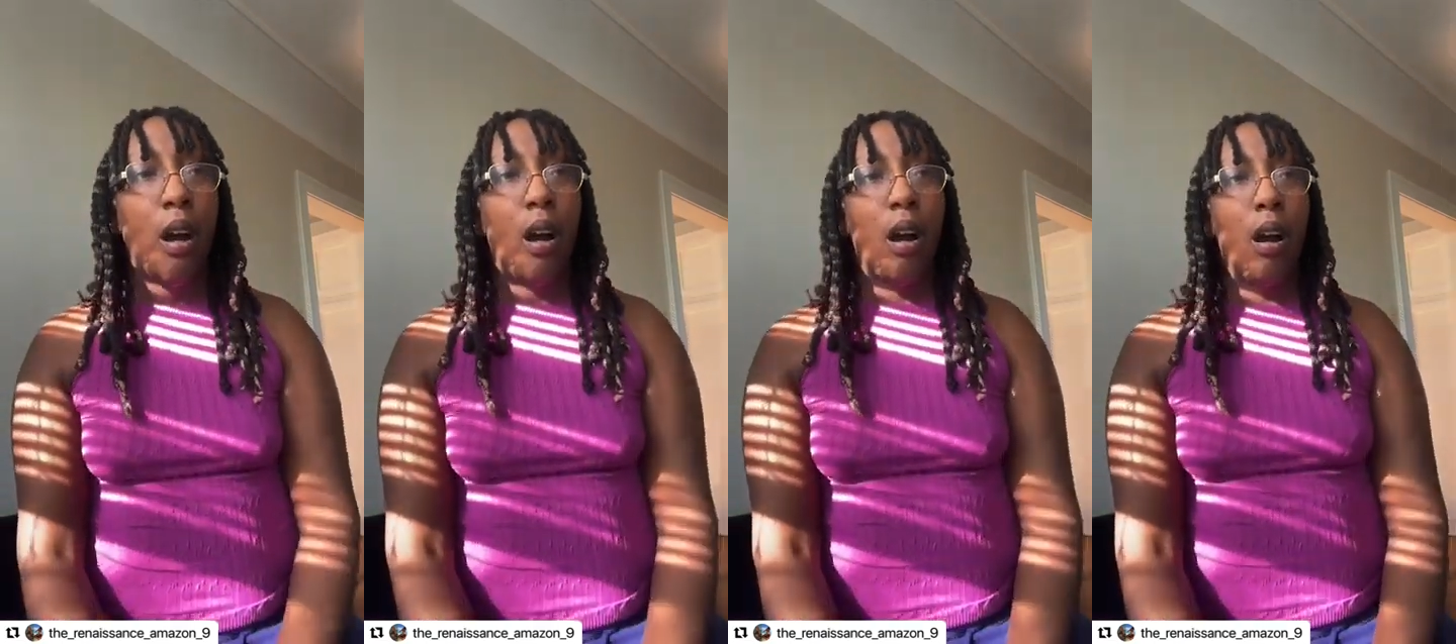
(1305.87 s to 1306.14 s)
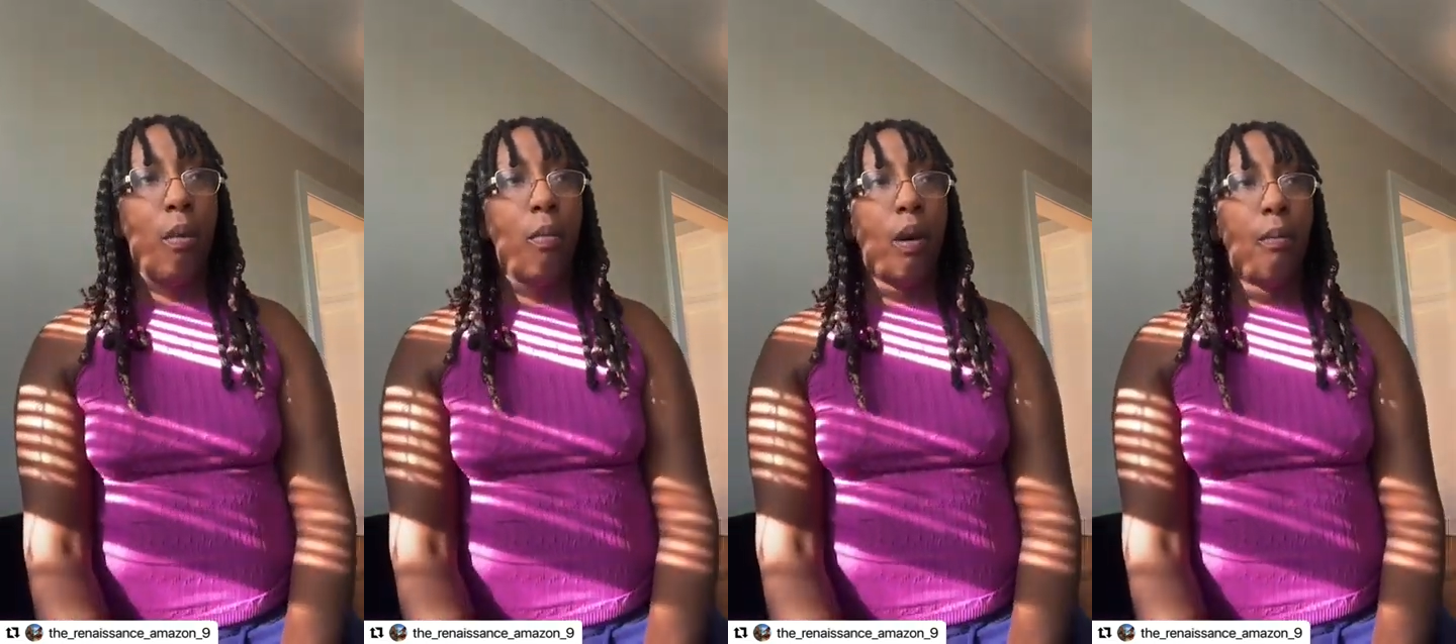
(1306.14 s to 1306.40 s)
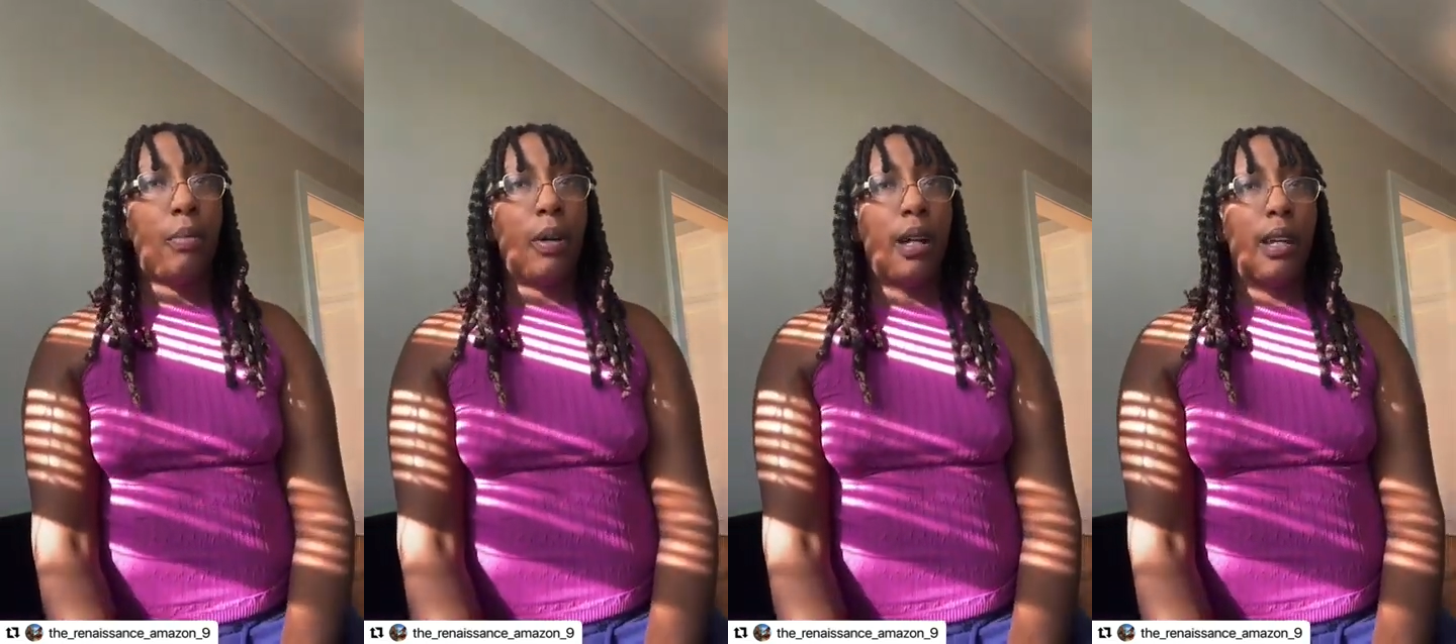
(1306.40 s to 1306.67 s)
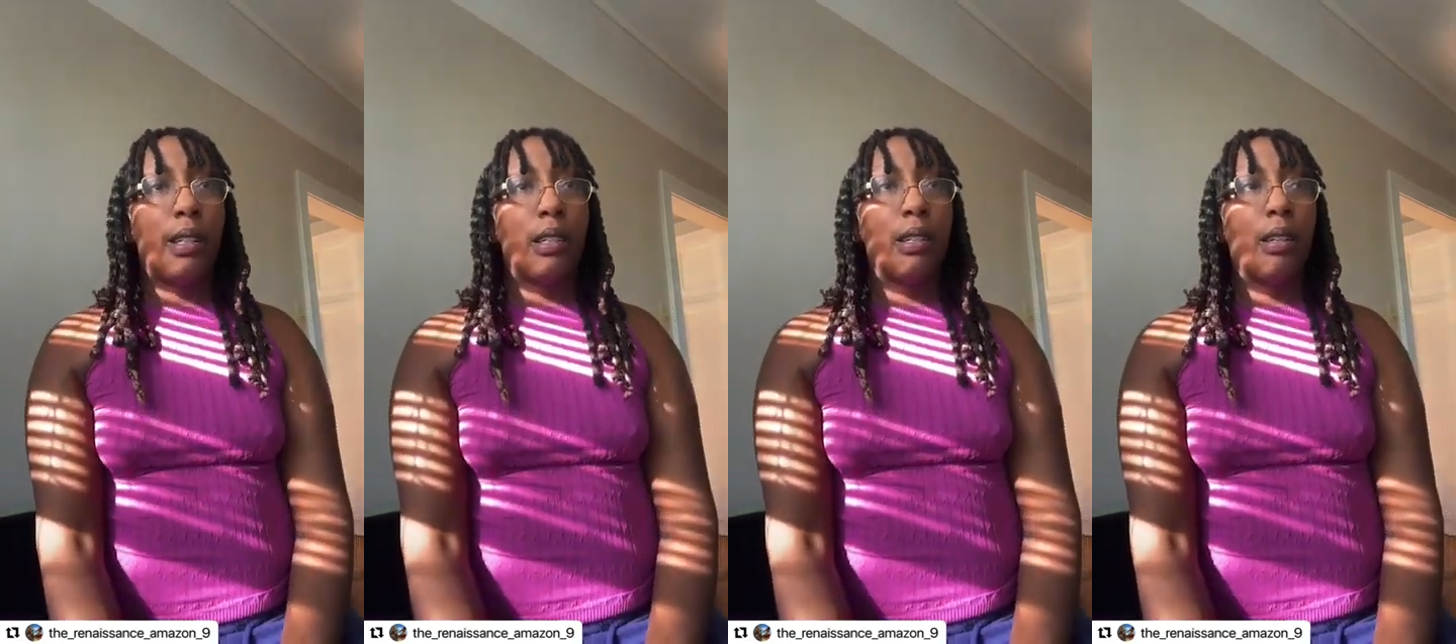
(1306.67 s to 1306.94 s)

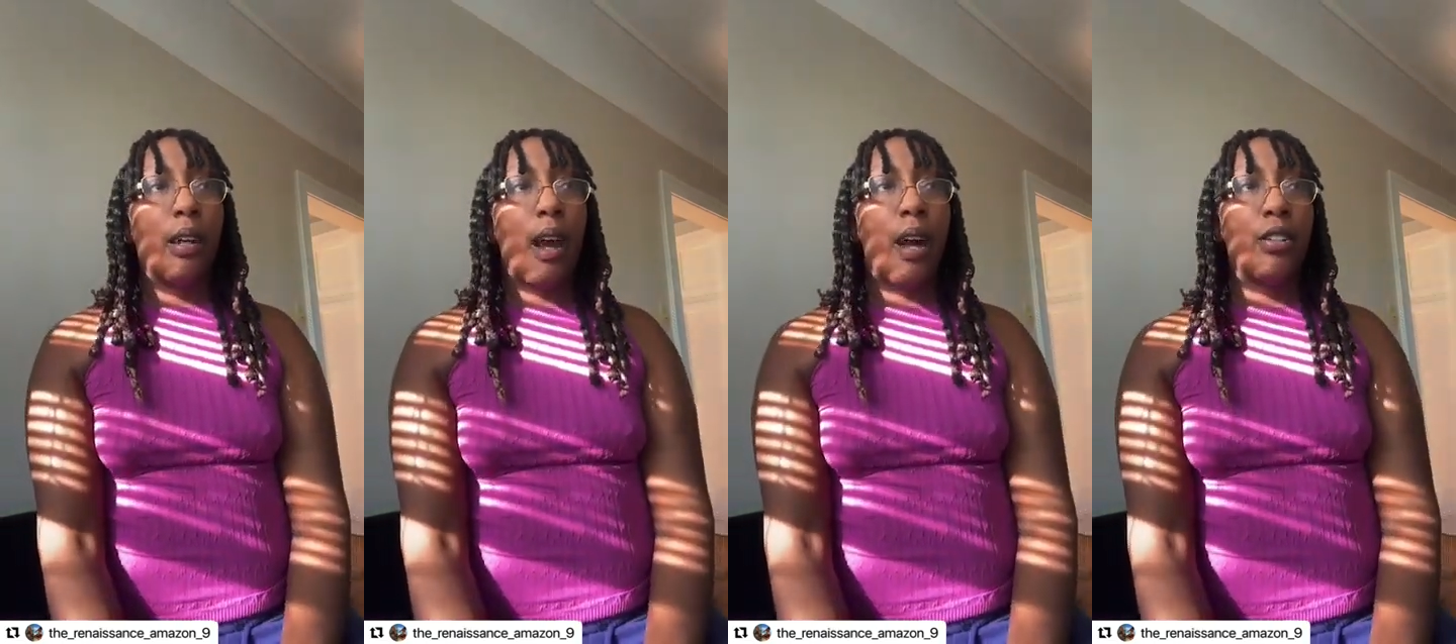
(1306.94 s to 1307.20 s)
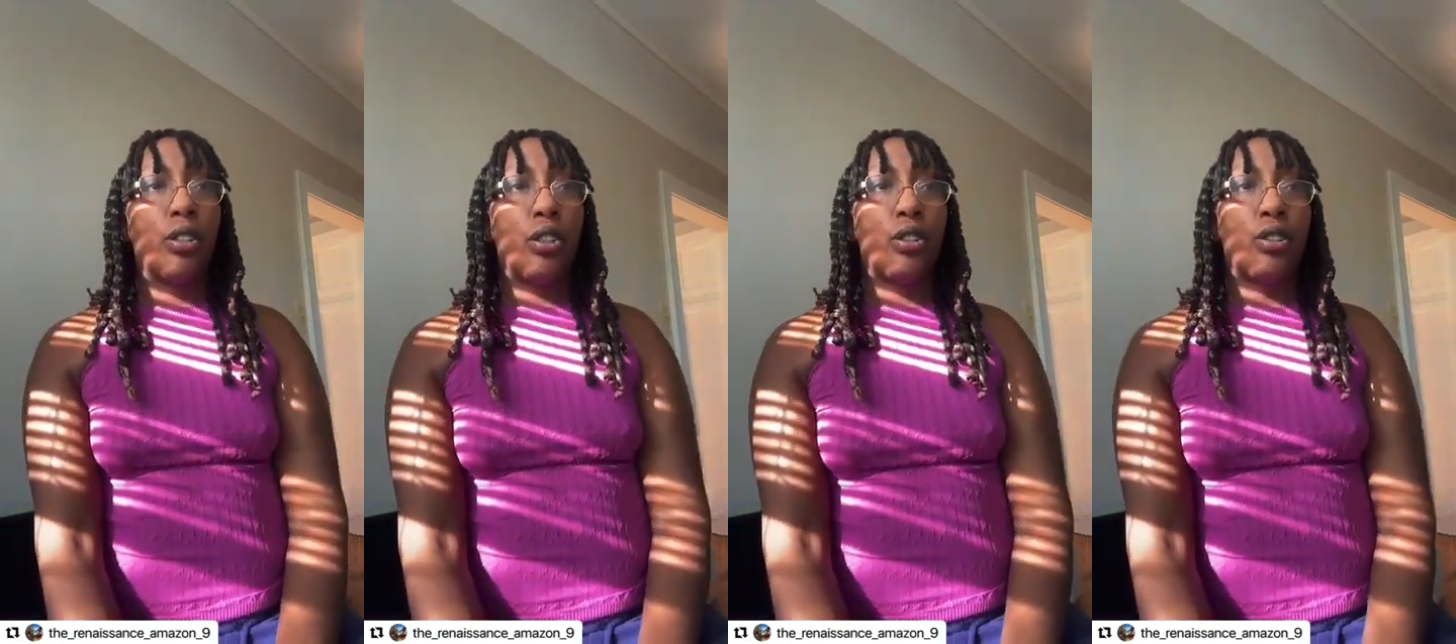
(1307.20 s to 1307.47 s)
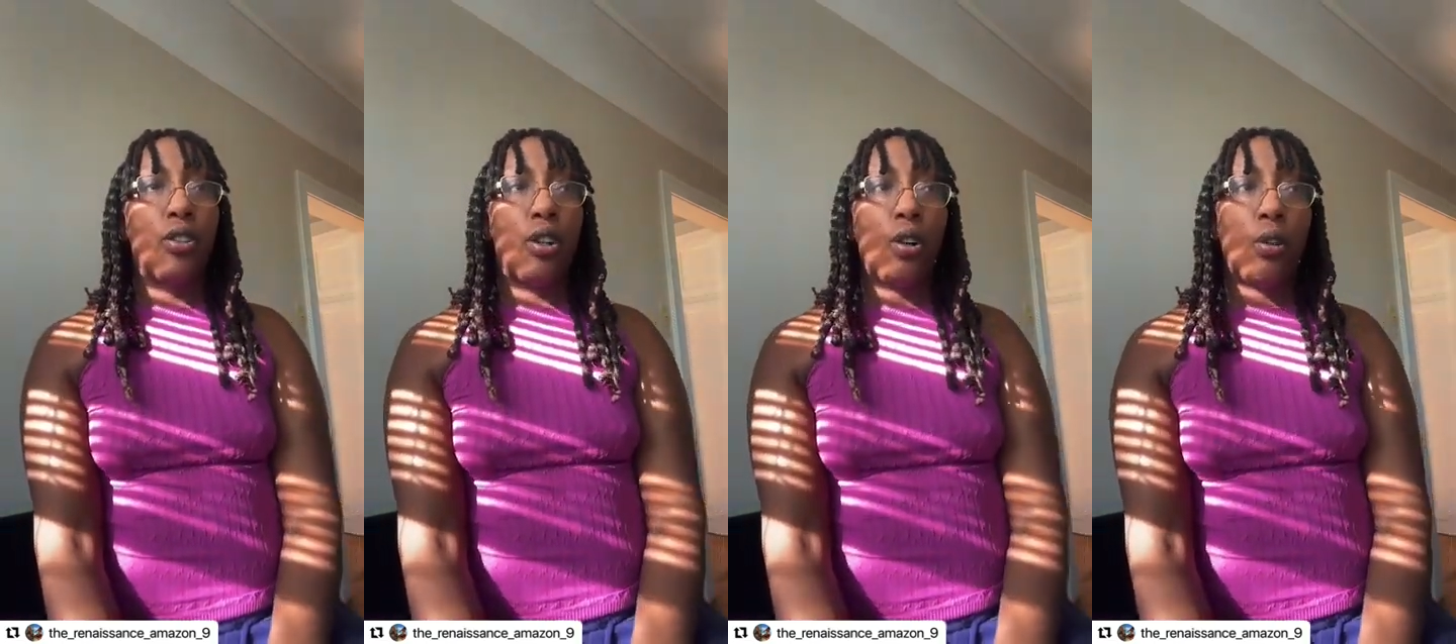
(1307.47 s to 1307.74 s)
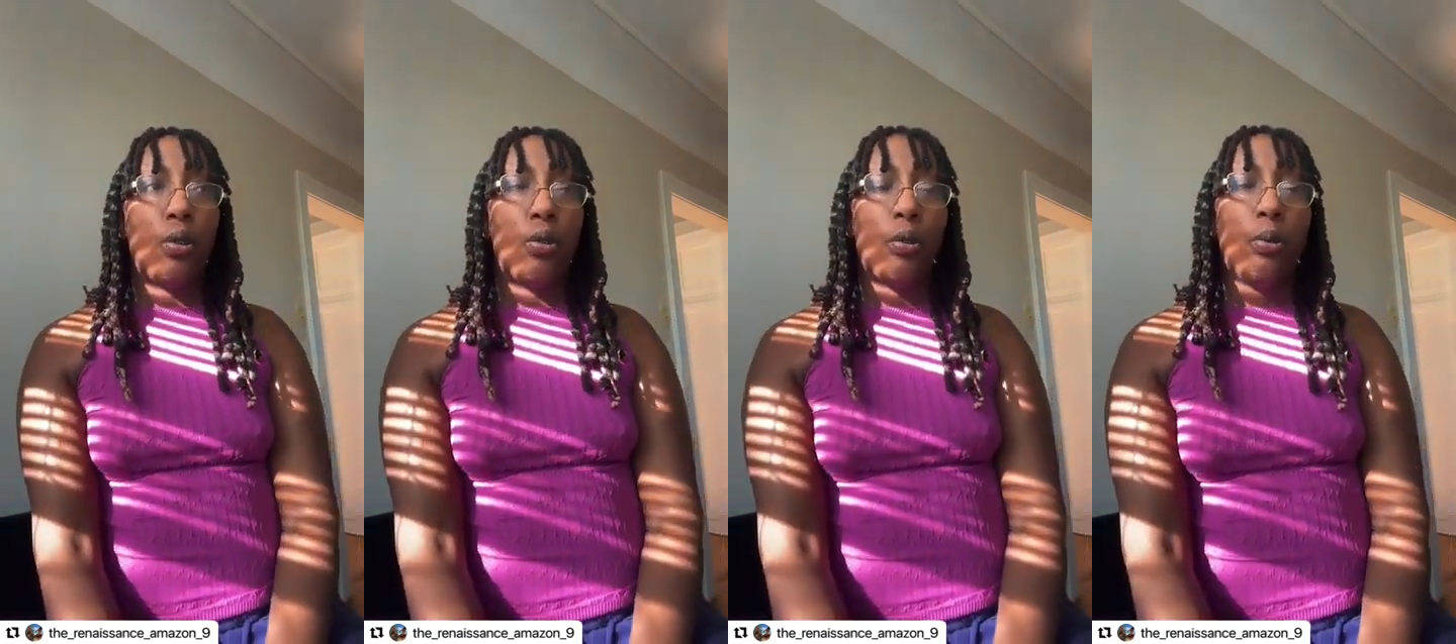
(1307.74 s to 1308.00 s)
But I just
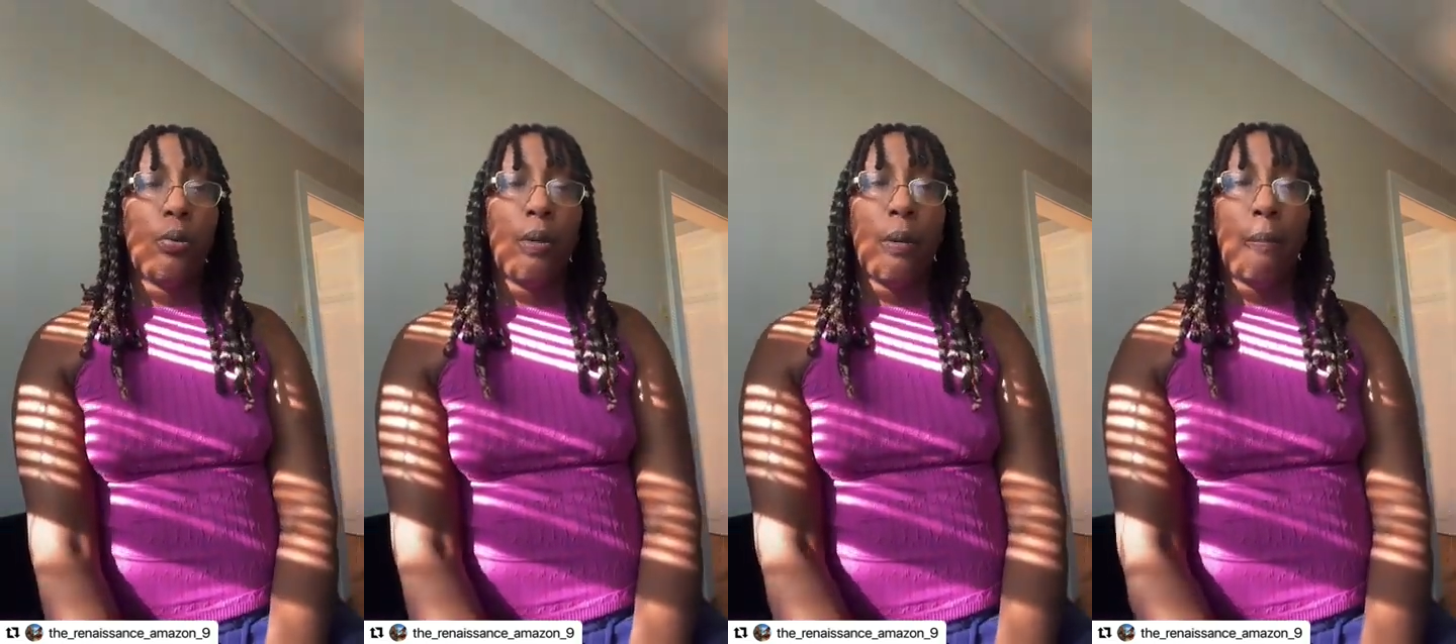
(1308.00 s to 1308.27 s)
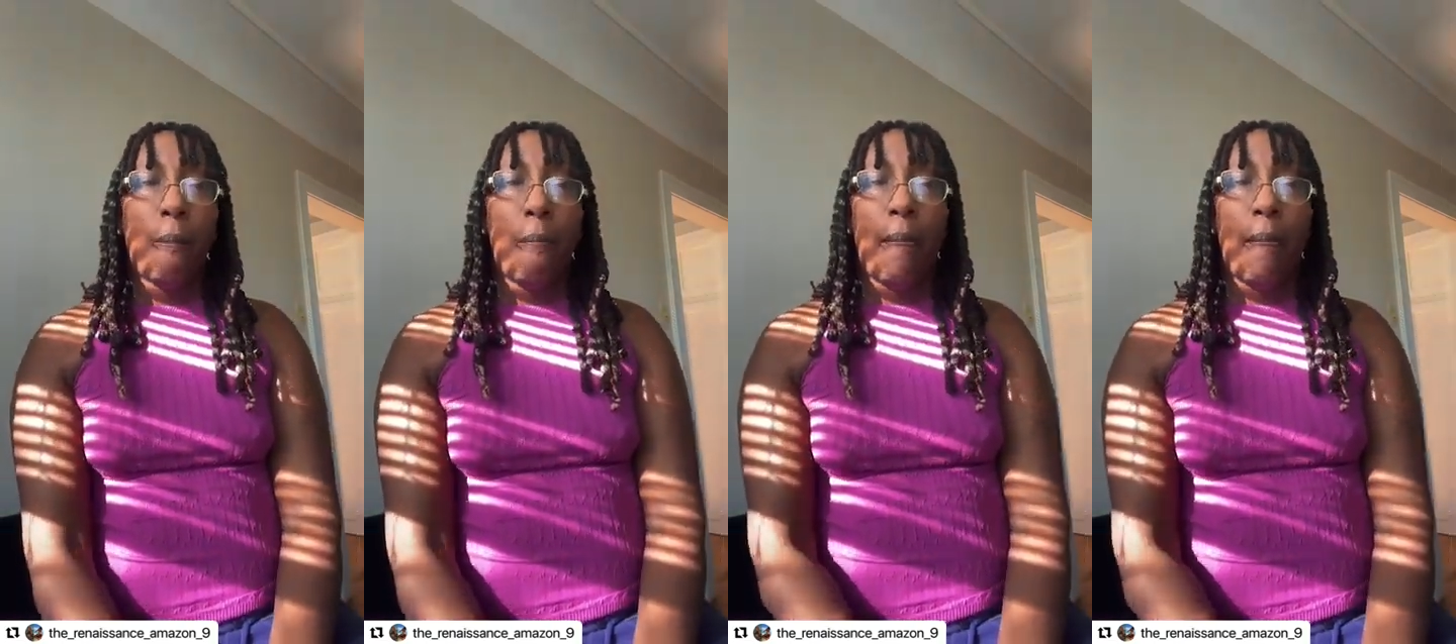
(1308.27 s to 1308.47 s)
know